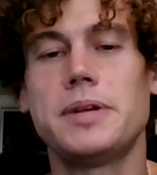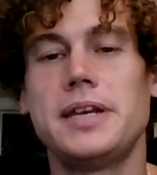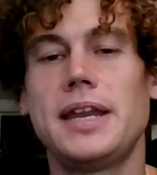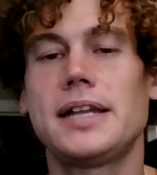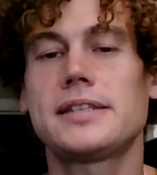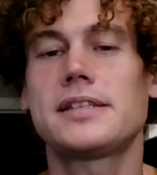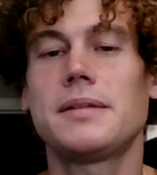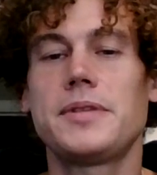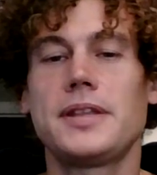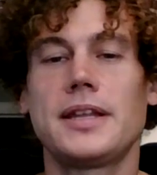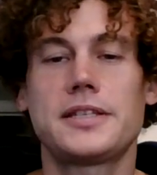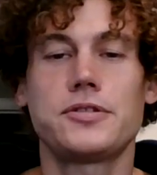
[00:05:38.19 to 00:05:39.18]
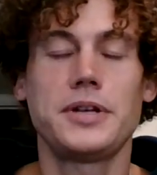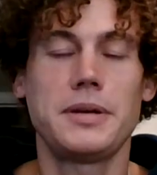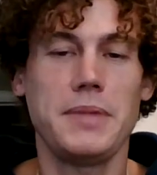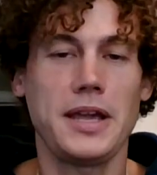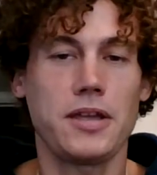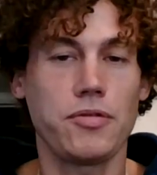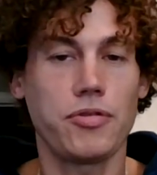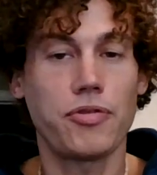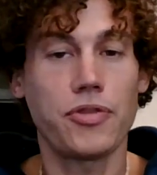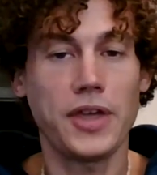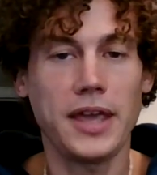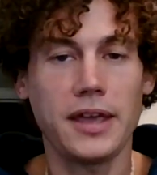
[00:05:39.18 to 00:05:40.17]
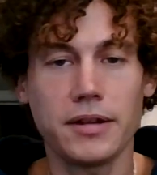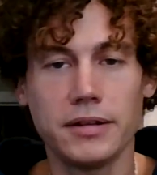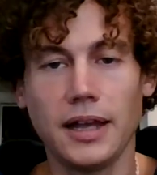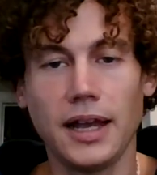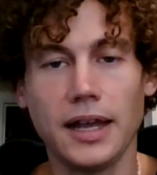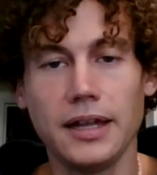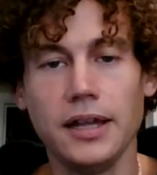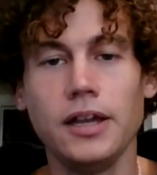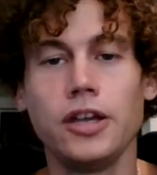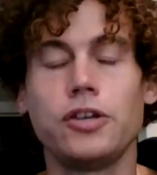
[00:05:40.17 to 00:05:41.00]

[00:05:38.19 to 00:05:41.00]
but not something that's going to make you think a lot.